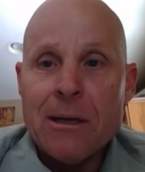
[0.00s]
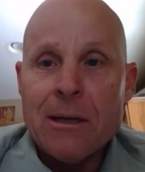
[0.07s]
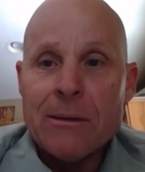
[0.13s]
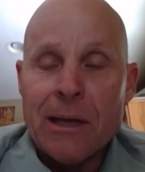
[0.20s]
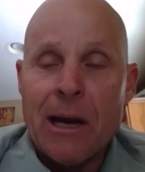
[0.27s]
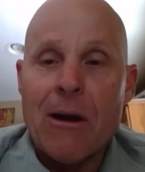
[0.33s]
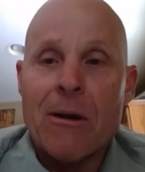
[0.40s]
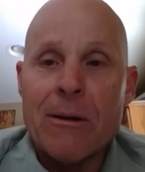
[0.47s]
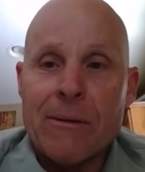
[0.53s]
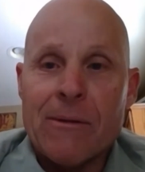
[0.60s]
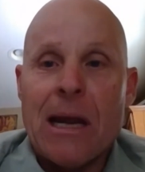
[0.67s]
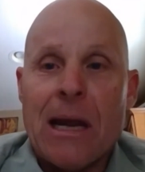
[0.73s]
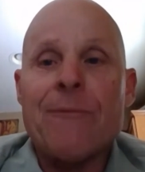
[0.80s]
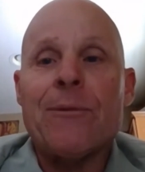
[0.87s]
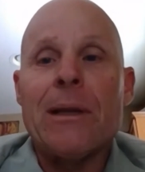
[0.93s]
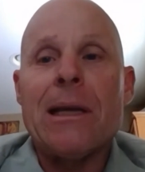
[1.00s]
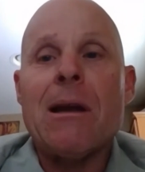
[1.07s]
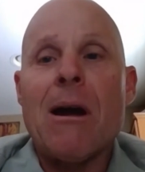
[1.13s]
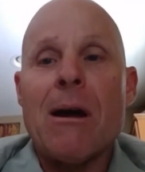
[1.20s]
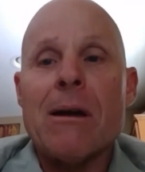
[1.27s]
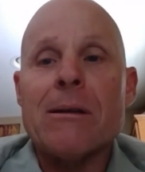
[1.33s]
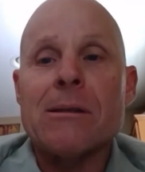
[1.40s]
They are definitely
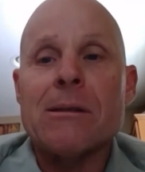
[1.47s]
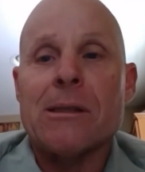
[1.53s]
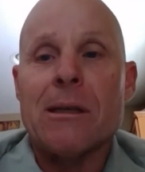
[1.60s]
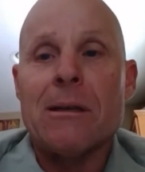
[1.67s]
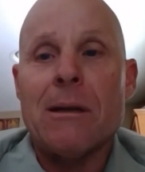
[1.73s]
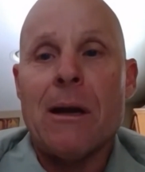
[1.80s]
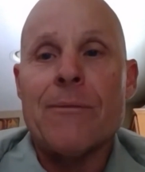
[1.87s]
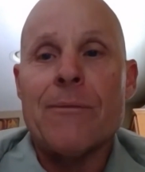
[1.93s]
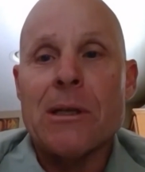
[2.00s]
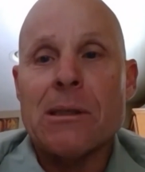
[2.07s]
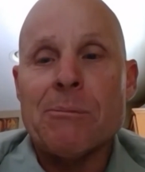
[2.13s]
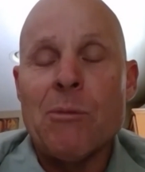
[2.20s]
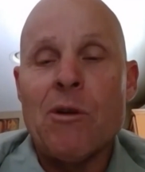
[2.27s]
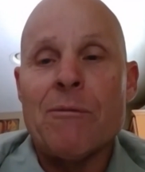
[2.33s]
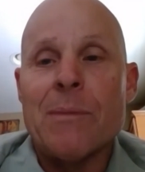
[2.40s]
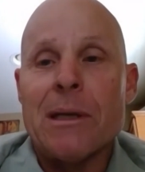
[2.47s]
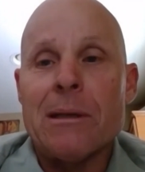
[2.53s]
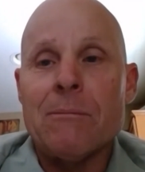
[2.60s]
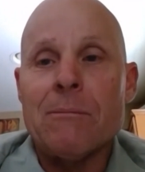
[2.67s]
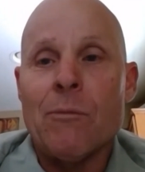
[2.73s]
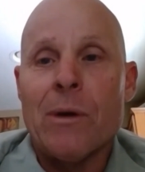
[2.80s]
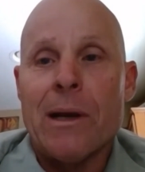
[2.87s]
cognizant of this movement.
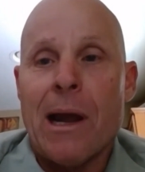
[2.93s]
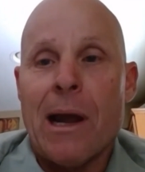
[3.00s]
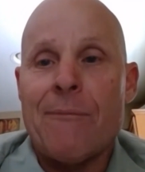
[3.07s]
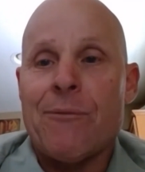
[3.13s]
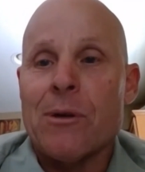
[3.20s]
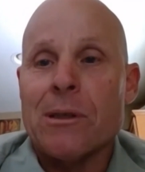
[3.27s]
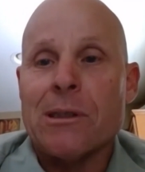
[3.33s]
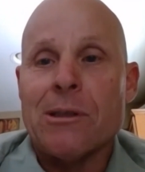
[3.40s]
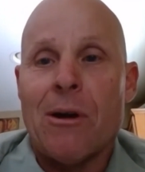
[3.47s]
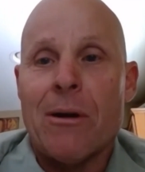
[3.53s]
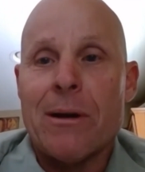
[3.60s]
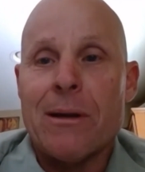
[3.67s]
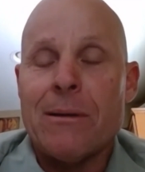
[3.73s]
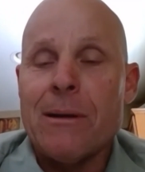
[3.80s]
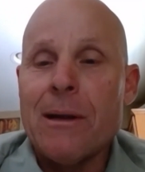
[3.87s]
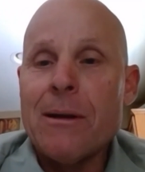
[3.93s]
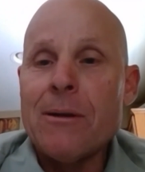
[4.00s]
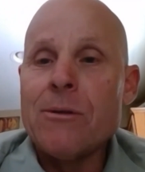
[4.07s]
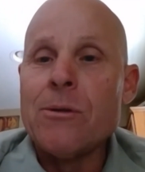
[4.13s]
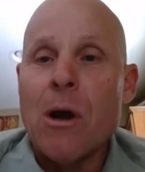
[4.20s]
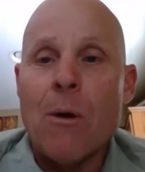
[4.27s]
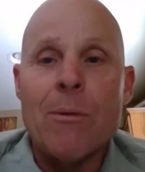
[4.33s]
When I first started,
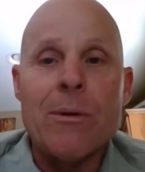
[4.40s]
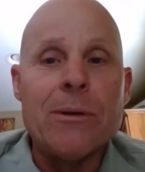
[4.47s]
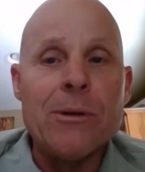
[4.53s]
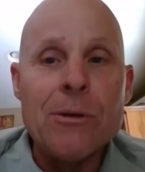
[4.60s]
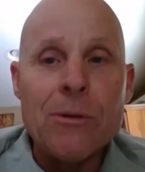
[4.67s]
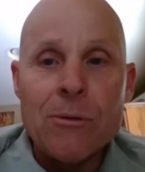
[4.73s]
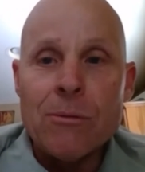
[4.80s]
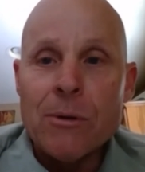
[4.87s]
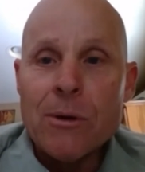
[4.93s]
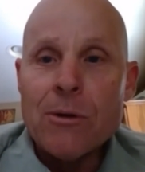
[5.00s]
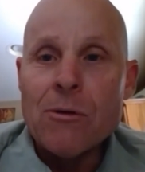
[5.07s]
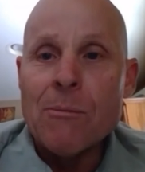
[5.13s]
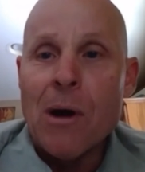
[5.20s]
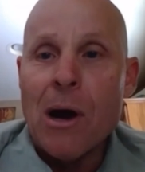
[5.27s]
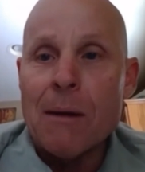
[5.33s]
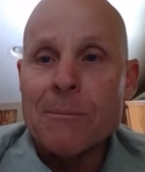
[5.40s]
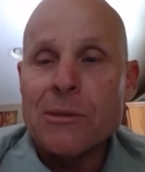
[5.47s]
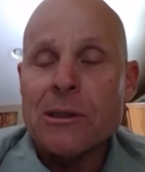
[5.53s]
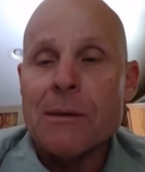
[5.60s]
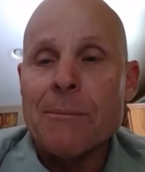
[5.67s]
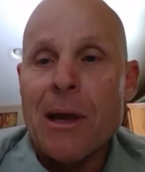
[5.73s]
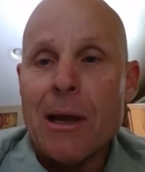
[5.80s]
no one knew who Moms
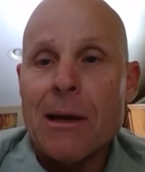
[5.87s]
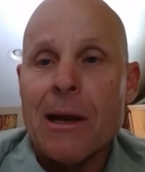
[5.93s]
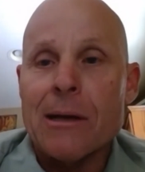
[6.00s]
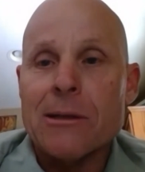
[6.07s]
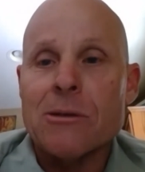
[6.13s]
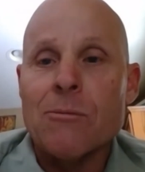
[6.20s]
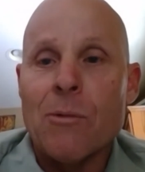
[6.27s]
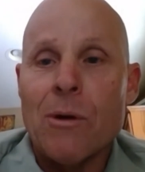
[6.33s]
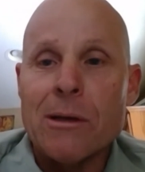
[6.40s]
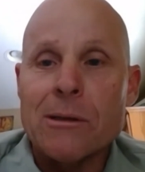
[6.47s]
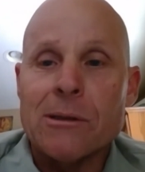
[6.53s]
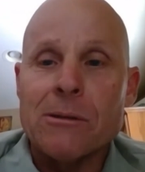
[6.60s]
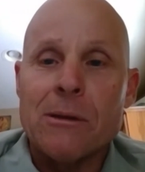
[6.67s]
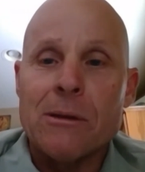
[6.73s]
Demand Action was.